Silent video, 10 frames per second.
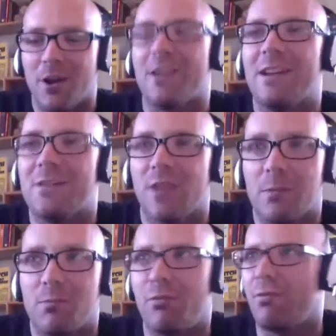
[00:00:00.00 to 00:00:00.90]
And I was like,
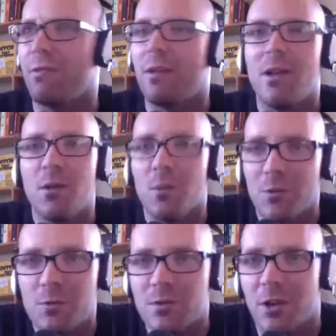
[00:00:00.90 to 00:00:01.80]
well, who's
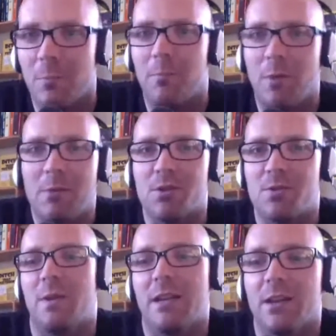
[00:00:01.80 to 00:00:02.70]
going to publish me?
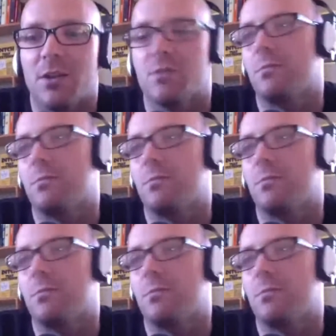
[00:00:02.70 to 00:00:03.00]
And he goes,